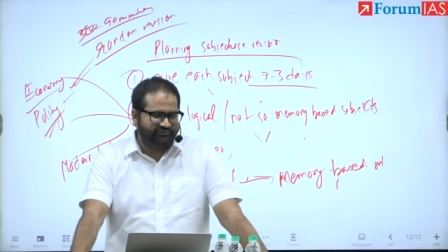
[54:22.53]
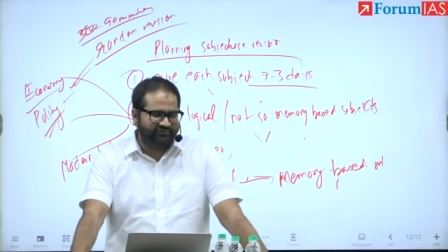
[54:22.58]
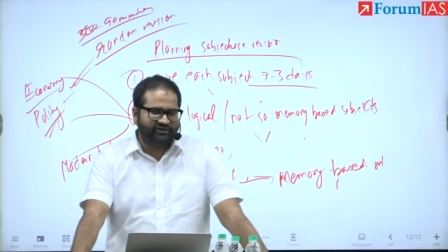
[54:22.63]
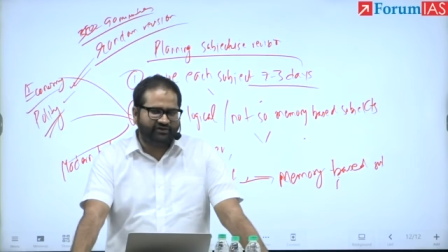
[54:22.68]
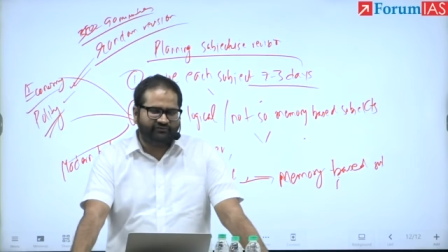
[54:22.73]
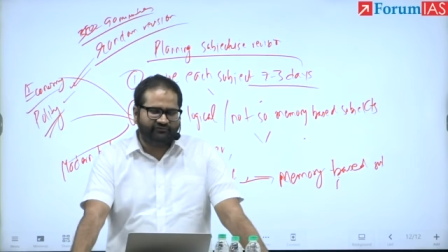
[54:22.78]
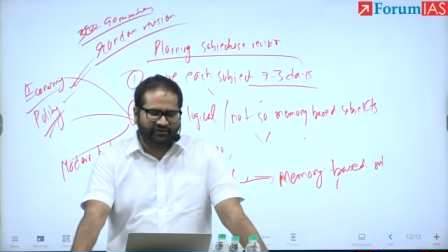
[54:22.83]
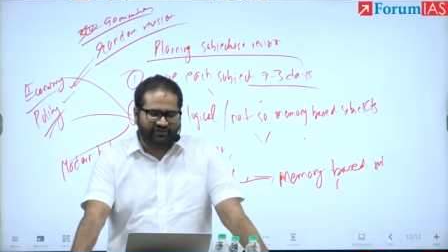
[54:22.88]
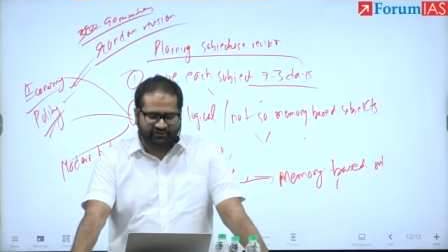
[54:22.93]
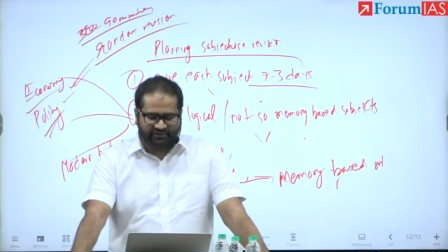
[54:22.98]

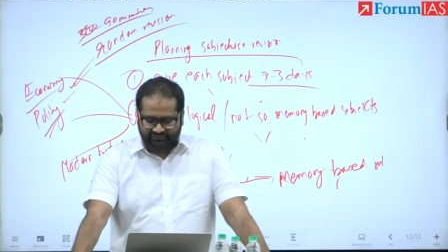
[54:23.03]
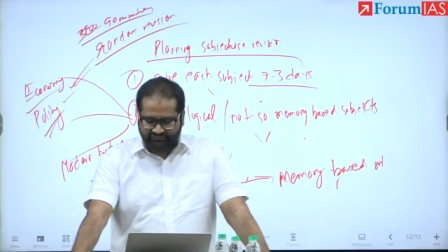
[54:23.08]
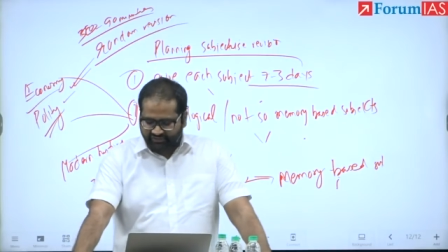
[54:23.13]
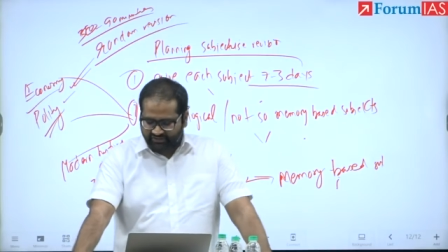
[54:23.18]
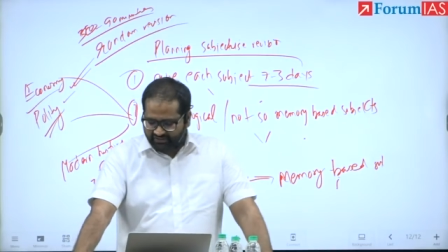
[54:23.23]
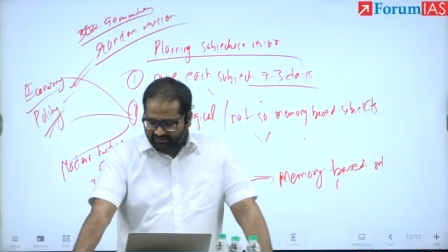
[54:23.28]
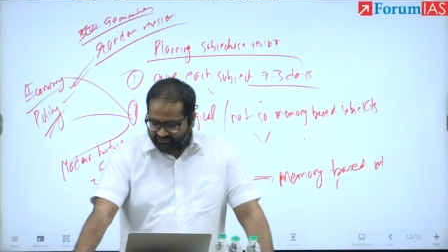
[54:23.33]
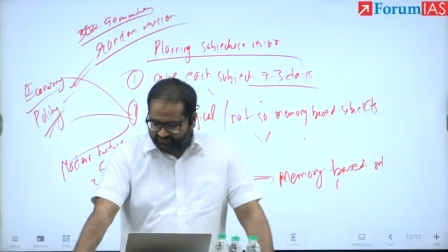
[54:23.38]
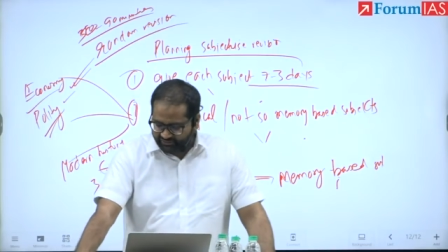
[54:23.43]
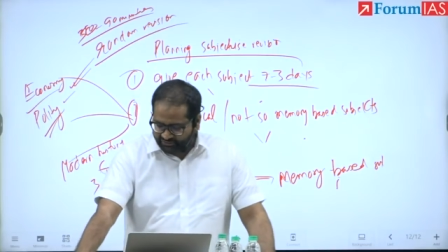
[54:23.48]
when, when, it,
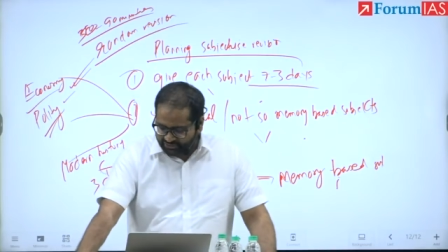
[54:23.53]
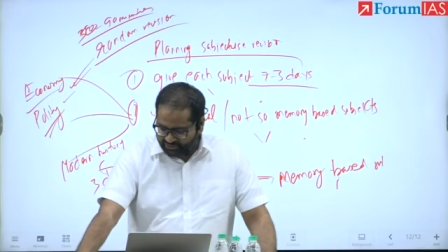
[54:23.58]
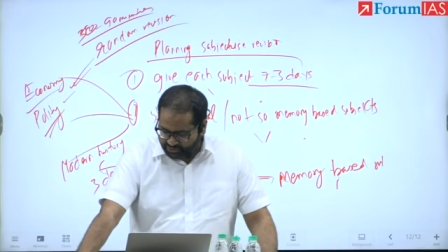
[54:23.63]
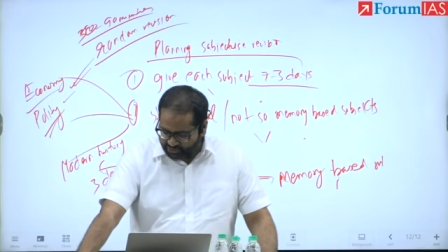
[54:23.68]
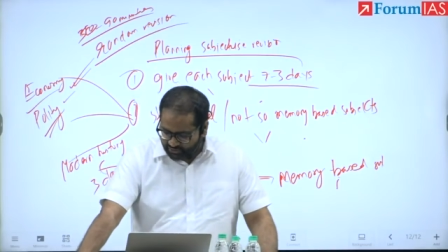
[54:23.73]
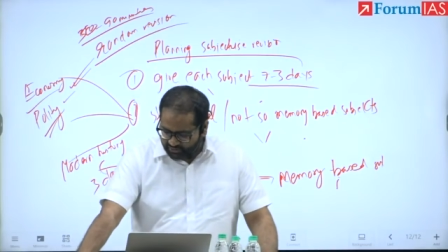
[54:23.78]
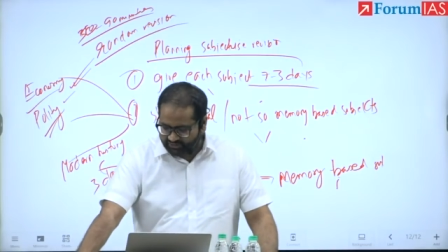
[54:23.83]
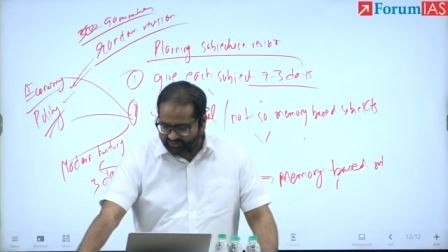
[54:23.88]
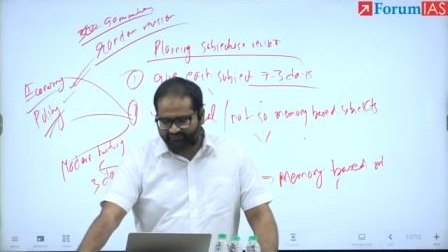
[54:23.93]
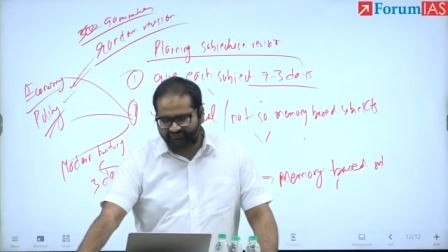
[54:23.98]
when it's a
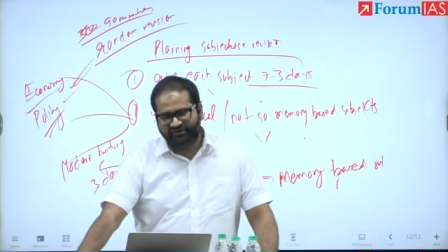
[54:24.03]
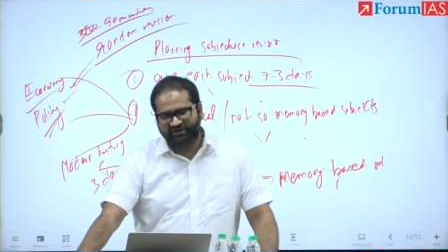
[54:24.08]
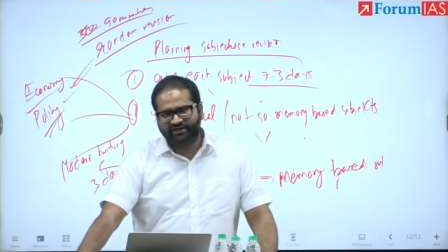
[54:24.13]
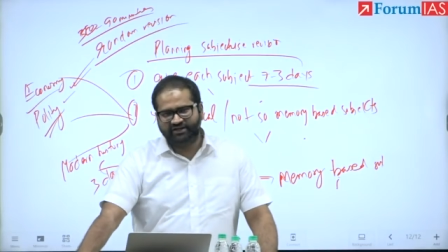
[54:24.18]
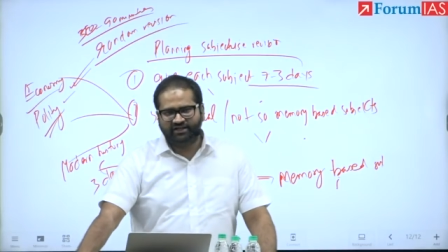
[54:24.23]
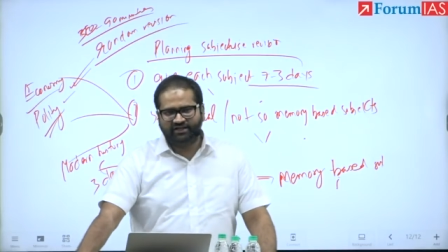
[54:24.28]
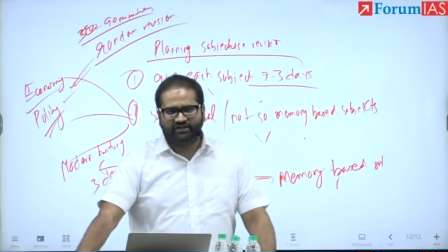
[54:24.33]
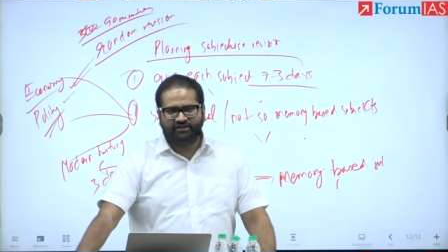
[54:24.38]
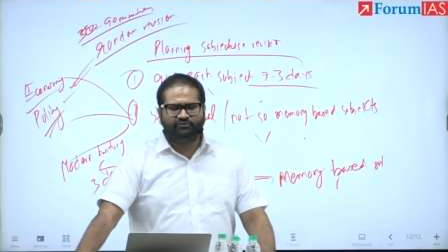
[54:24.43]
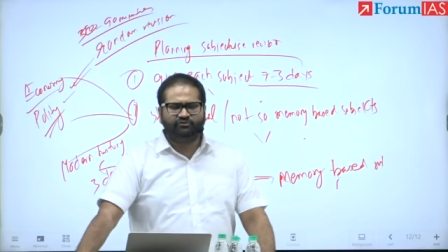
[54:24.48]
geography
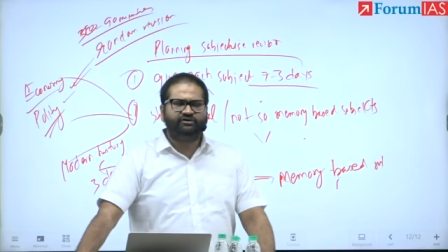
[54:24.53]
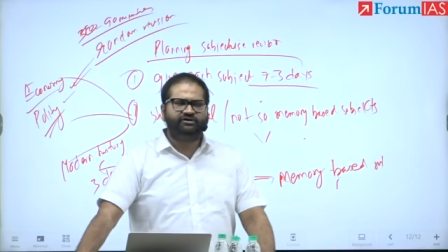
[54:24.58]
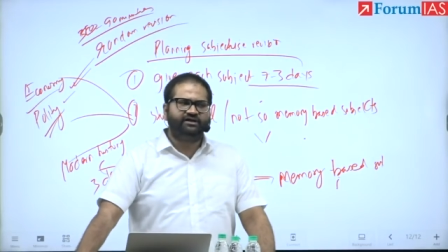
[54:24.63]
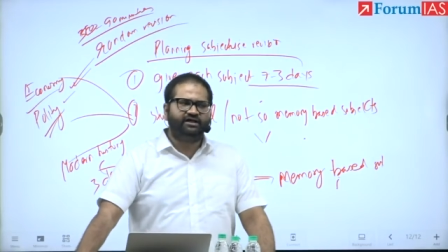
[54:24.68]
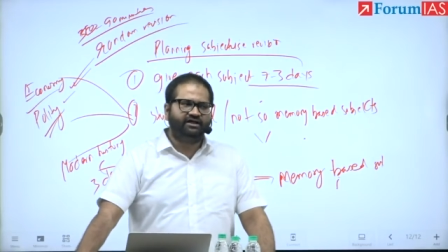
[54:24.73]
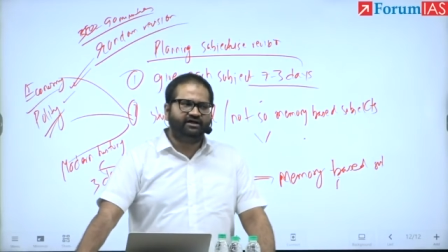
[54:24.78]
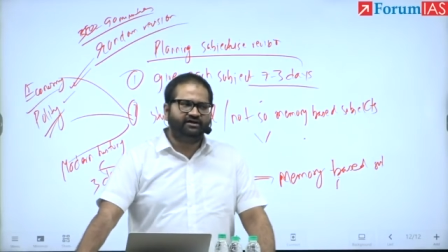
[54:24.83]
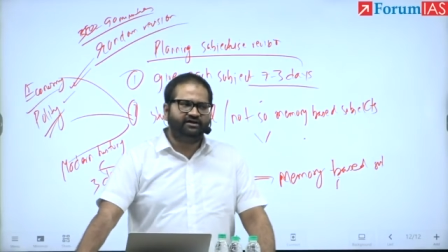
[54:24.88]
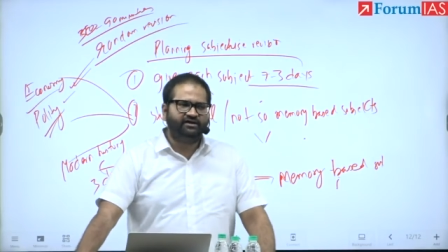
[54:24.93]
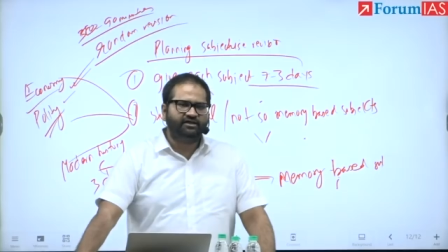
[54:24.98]
day, you are
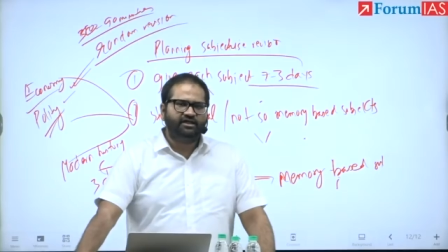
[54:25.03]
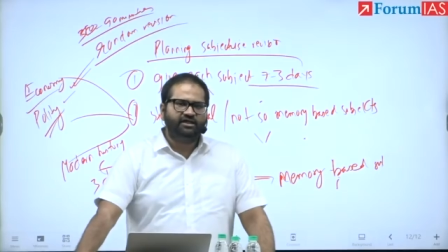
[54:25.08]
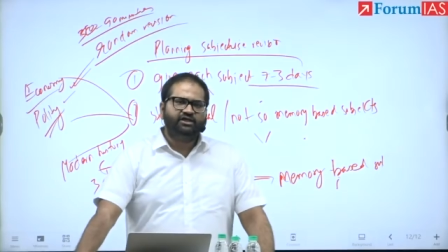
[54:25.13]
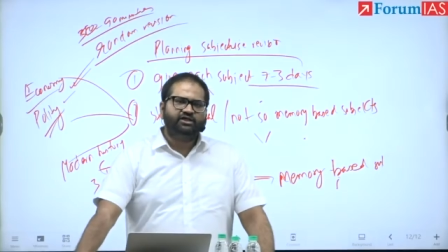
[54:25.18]
tired,